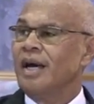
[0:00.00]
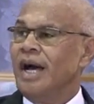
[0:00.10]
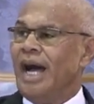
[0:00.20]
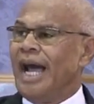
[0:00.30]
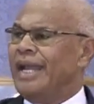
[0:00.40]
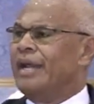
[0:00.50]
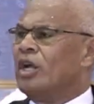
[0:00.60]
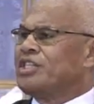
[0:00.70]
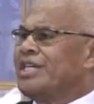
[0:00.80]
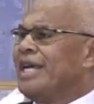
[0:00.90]
I did not
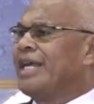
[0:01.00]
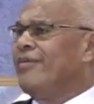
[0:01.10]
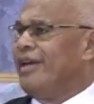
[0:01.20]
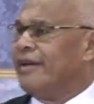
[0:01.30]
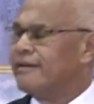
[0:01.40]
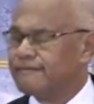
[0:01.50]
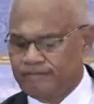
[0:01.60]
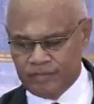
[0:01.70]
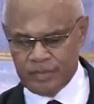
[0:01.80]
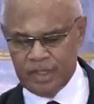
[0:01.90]
see giving
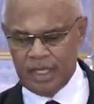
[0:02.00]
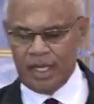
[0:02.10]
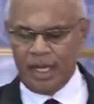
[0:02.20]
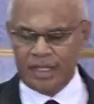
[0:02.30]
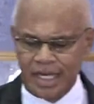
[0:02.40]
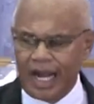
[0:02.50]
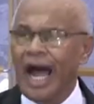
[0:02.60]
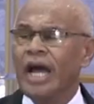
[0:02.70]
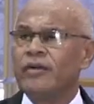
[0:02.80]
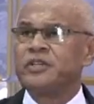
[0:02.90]
as a
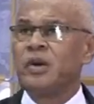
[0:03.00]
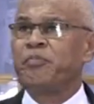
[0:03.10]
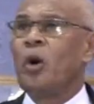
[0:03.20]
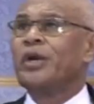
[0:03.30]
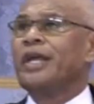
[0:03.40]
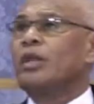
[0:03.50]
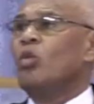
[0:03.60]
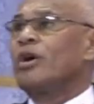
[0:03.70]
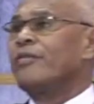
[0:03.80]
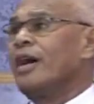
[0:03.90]
kind of supporting the
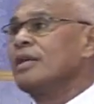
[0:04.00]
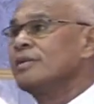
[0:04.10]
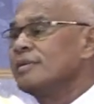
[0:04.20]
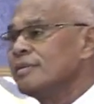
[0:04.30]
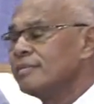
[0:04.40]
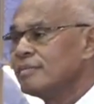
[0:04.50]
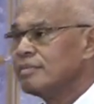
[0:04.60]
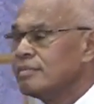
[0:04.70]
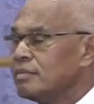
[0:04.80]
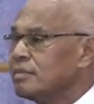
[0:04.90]
work of God.
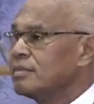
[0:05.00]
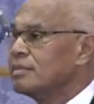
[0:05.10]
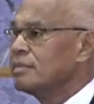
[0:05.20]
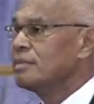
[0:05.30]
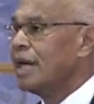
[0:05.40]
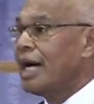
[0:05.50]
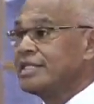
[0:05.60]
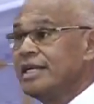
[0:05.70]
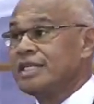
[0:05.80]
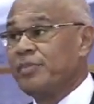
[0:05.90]
I see
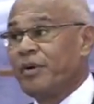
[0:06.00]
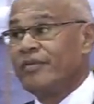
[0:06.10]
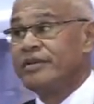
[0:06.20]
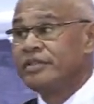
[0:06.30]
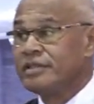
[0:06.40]
it as a privilege.